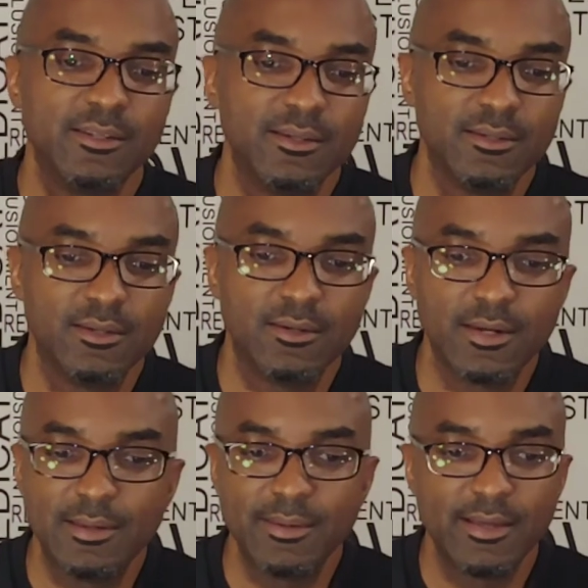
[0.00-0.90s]

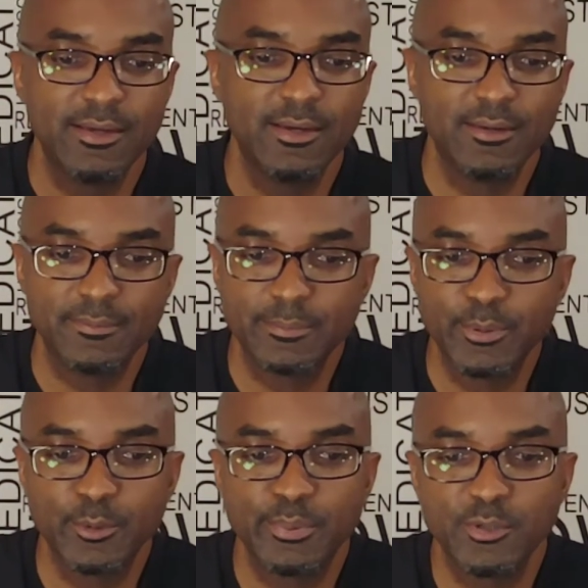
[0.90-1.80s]
I
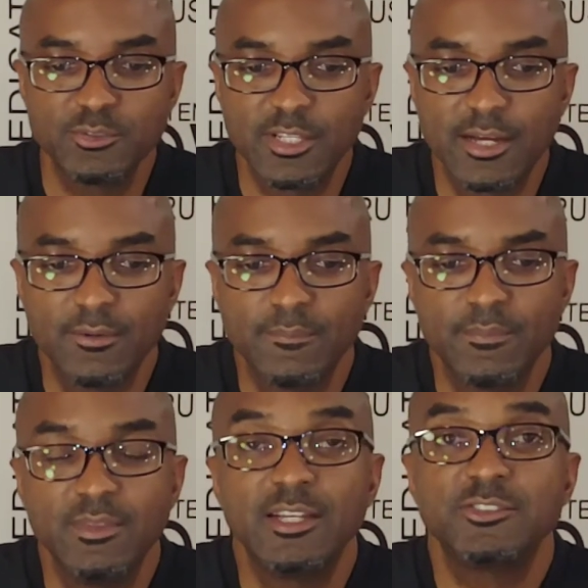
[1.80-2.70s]
put a post out
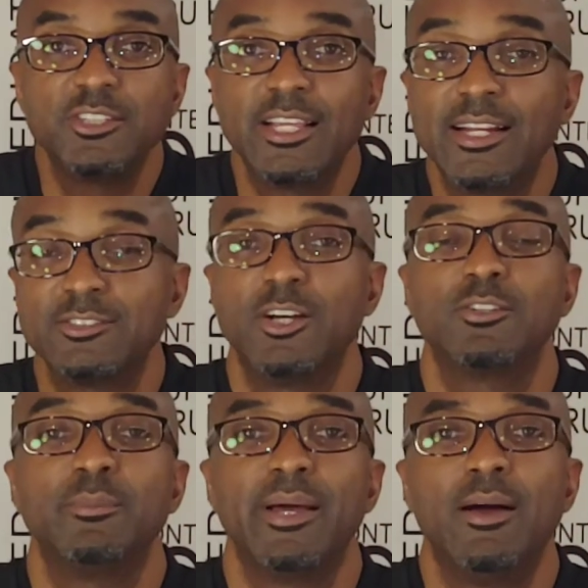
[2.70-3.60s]
yesterday, and I
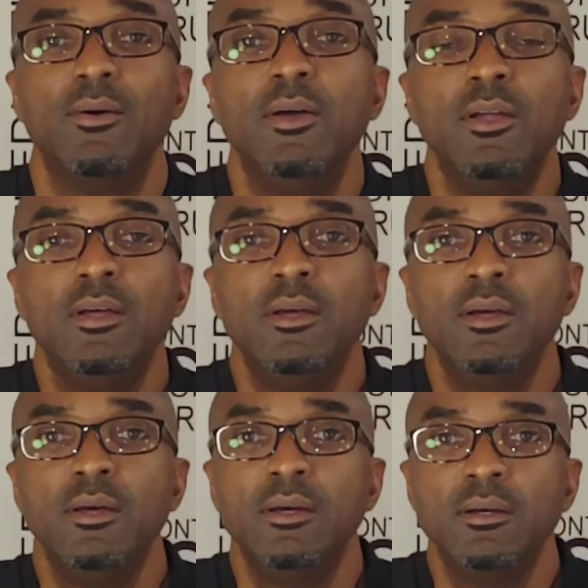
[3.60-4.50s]
talked about
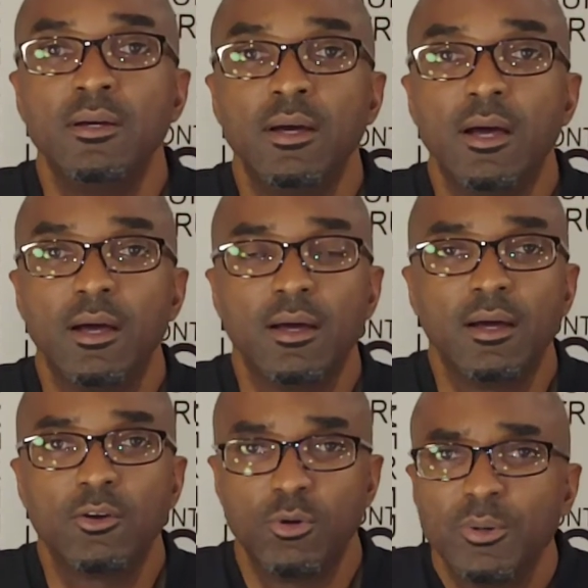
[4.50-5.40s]

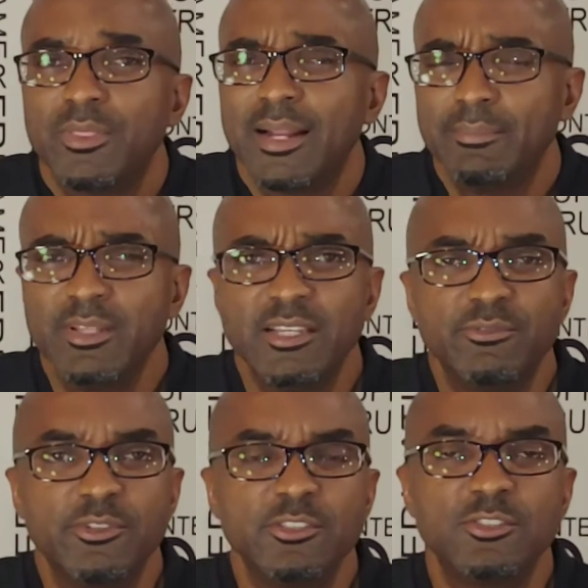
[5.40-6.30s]
a quote that I
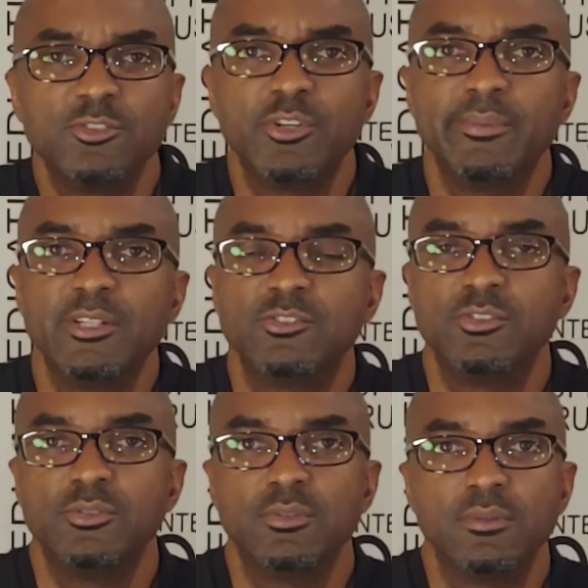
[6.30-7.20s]
believe was attributed
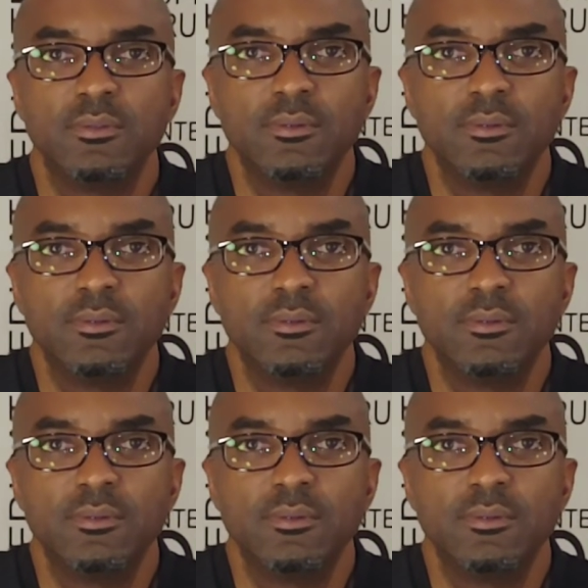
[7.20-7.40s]
to